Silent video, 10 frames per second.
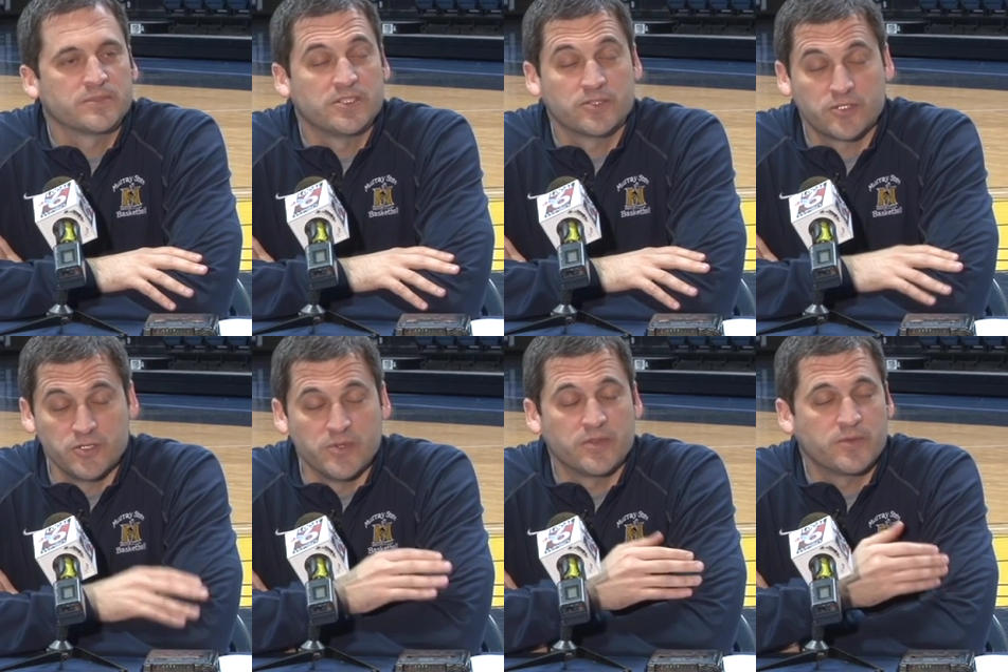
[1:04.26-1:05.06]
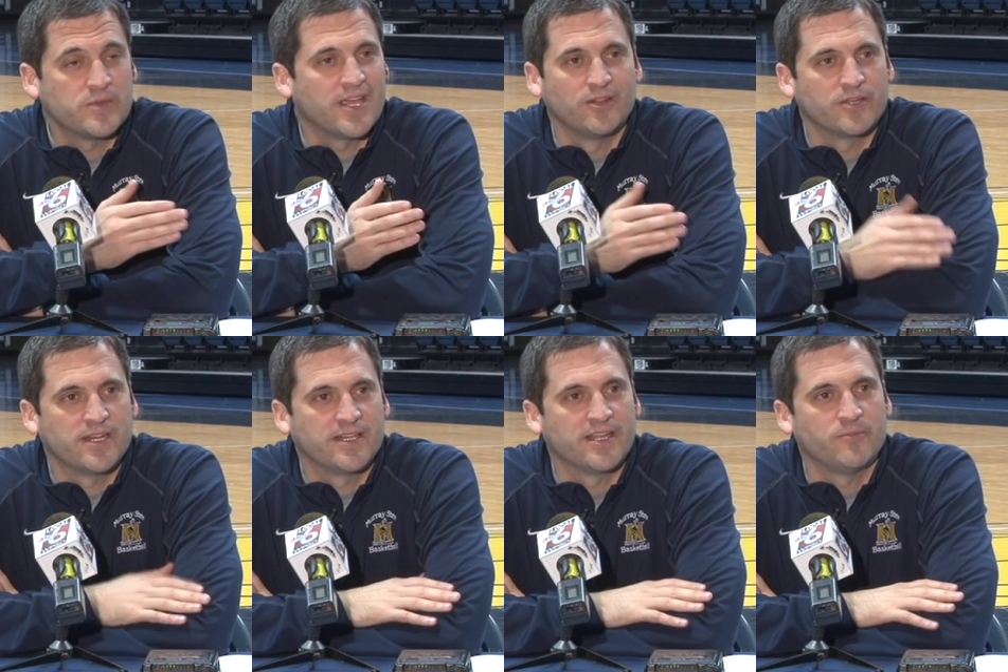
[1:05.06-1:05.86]
Excuse me, can't look
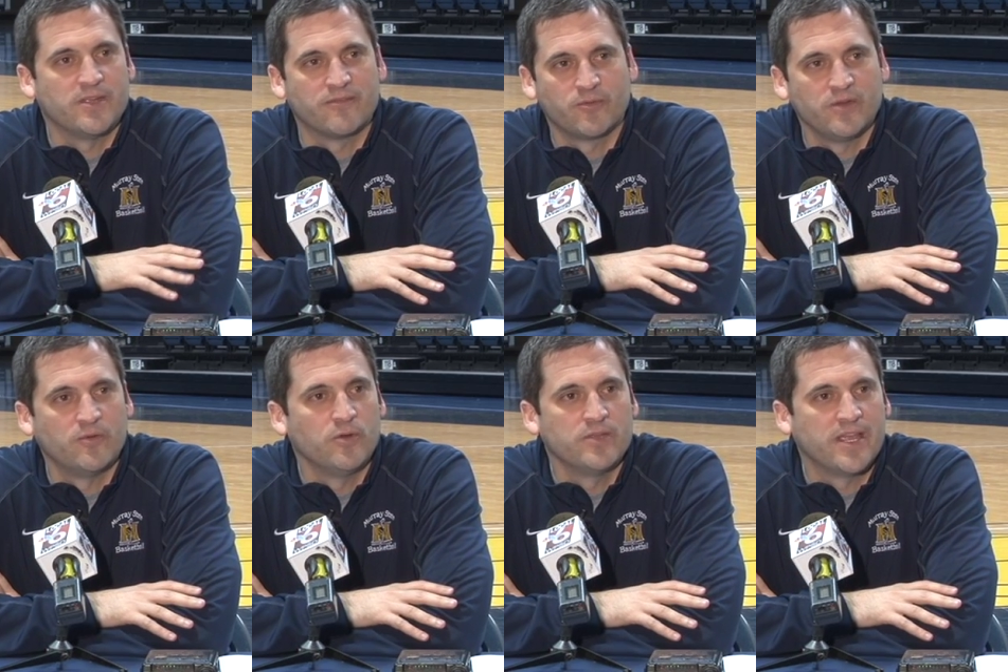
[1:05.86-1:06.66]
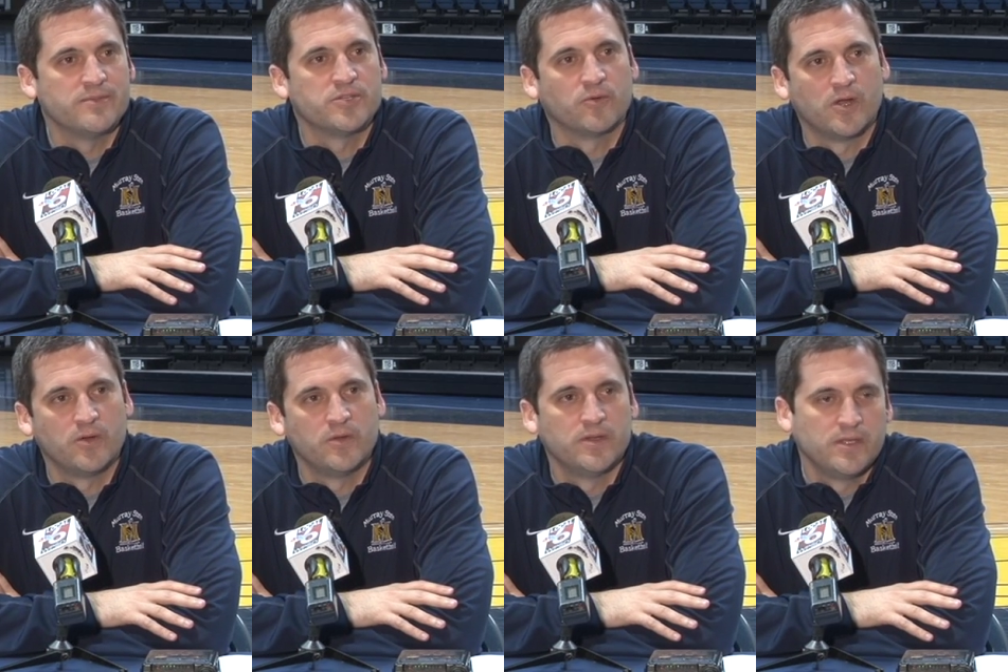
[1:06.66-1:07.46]
at it like we have three road games in a row.